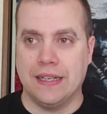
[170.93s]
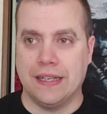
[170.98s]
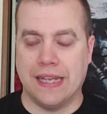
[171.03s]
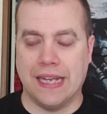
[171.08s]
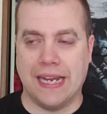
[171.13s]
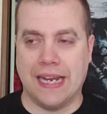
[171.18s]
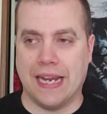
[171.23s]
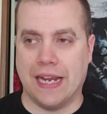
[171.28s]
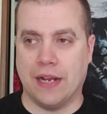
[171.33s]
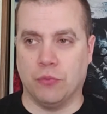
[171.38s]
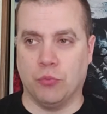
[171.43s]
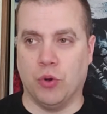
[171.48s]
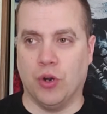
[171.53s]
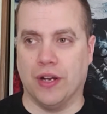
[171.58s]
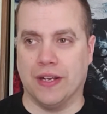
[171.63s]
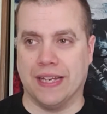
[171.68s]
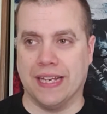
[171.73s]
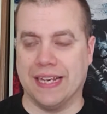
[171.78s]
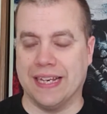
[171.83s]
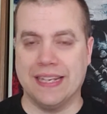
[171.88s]
They had
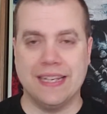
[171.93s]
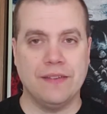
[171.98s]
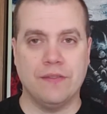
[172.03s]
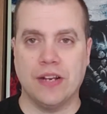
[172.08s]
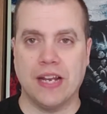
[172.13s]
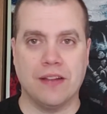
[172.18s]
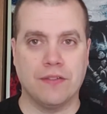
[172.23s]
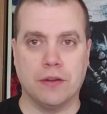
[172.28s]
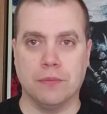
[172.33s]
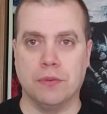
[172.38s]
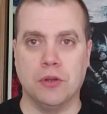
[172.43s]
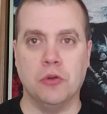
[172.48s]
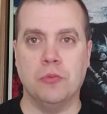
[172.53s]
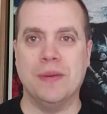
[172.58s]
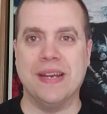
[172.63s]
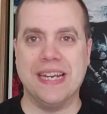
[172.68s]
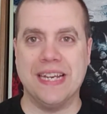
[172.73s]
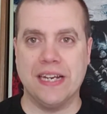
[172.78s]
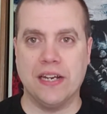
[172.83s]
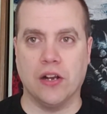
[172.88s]
what? They didn't even have the Blue
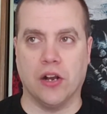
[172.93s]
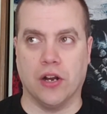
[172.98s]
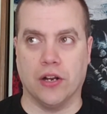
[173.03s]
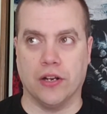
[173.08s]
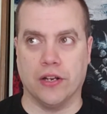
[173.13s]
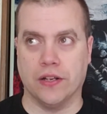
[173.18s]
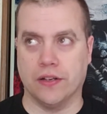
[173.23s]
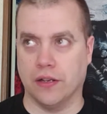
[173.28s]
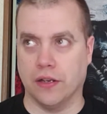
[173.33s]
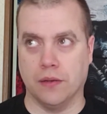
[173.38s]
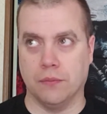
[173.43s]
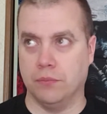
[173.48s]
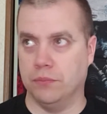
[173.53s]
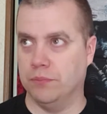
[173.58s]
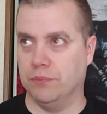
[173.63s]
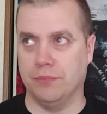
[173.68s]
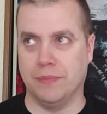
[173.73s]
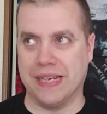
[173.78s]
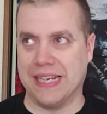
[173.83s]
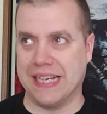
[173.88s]
Meanie on it.
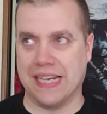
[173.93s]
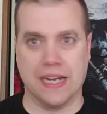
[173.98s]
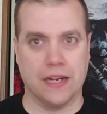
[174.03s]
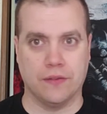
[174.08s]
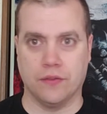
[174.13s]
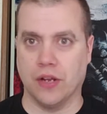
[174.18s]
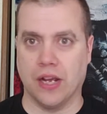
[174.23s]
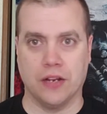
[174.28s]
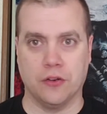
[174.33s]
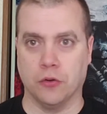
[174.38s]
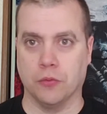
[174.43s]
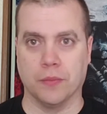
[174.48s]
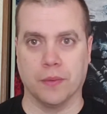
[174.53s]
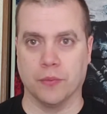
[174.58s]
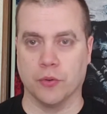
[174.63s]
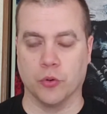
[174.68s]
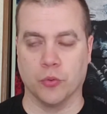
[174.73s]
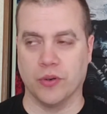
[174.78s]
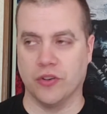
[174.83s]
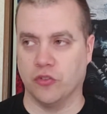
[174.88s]
I don't
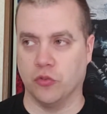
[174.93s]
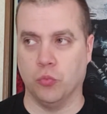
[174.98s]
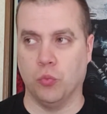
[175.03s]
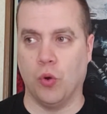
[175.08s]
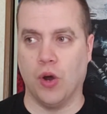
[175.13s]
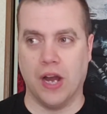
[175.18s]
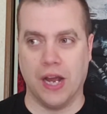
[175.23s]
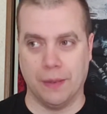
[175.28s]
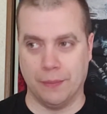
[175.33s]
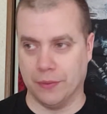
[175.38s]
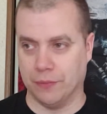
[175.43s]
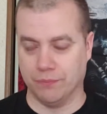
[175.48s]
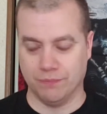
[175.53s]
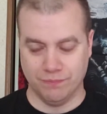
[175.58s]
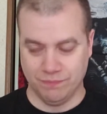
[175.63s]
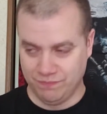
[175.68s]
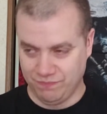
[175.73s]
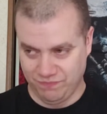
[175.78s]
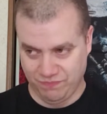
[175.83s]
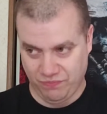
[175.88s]
remember the reason why, but
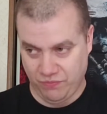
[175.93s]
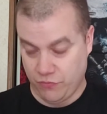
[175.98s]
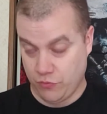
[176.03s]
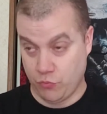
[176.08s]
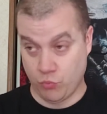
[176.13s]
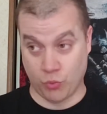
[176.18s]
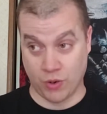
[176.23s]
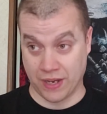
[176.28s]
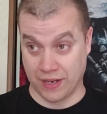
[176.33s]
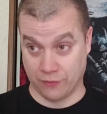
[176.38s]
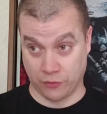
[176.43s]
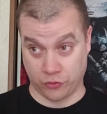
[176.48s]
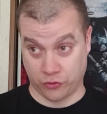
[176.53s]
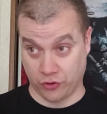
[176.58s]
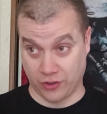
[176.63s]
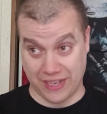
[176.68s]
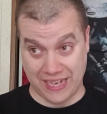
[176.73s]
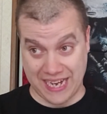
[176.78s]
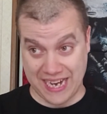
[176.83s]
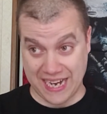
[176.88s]
whatever.
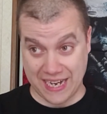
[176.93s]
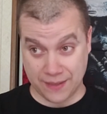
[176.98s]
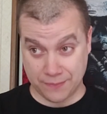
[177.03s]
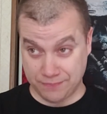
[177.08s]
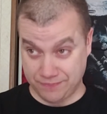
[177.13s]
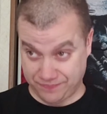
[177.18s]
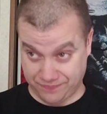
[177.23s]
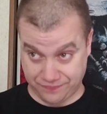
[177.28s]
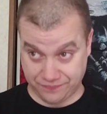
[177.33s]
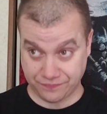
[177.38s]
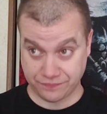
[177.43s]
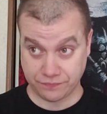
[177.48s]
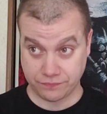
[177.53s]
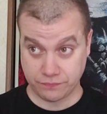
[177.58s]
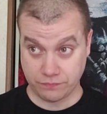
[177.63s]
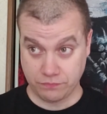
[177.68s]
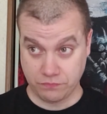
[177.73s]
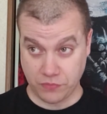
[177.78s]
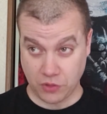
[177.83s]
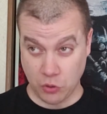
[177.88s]
So they had
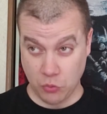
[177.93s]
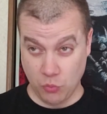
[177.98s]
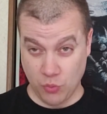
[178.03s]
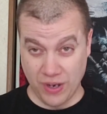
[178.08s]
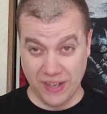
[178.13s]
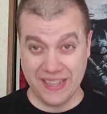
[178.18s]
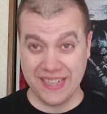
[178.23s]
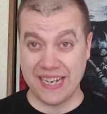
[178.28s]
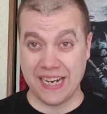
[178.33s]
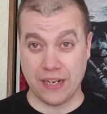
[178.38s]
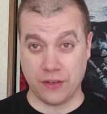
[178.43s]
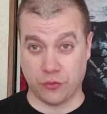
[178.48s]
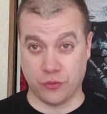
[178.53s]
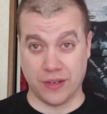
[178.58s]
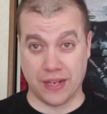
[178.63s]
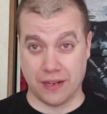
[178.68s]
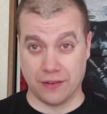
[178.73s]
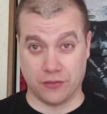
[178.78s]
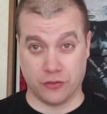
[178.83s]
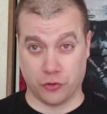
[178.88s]
one of the guys from
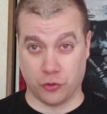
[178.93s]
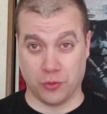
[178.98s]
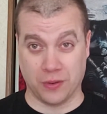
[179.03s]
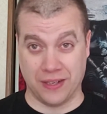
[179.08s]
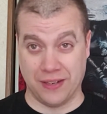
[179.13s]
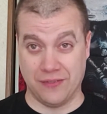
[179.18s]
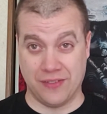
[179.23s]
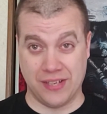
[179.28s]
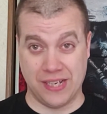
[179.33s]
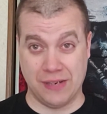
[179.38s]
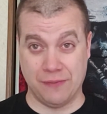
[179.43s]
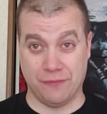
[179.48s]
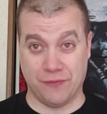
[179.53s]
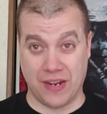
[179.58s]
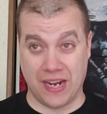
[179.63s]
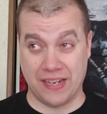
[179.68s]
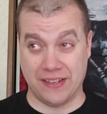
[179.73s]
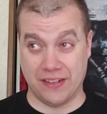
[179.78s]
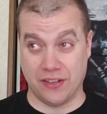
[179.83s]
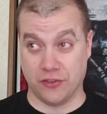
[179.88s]
that short-lived team,
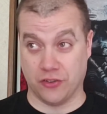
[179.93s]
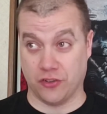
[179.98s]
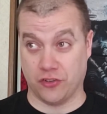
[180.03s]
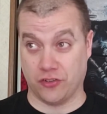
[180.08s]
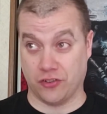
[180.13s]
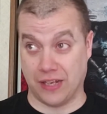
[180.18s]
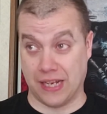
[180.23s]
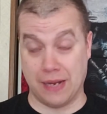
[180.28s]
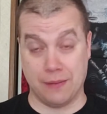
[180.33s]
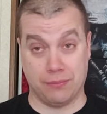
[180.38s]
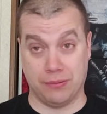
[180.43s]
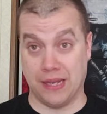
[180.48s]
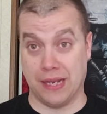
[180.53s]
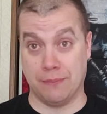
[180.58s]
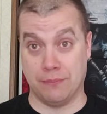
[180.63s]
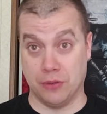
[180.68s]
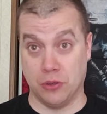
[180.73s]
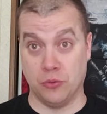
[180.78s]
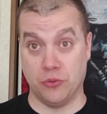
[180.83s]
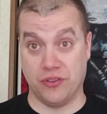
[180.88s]
Phi Delta Slam, play
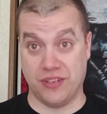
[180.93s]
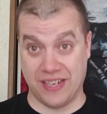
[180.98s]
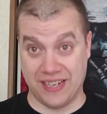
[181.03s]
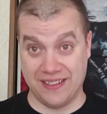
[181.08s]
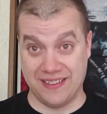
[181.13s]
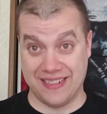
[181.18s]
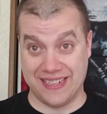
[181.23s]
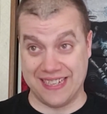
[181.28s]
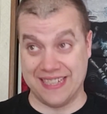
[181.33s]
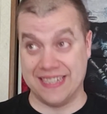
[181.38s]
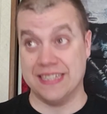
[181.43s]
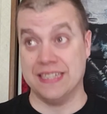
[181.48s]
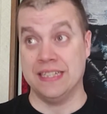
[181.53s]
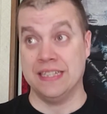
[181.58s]
Blue Tilly,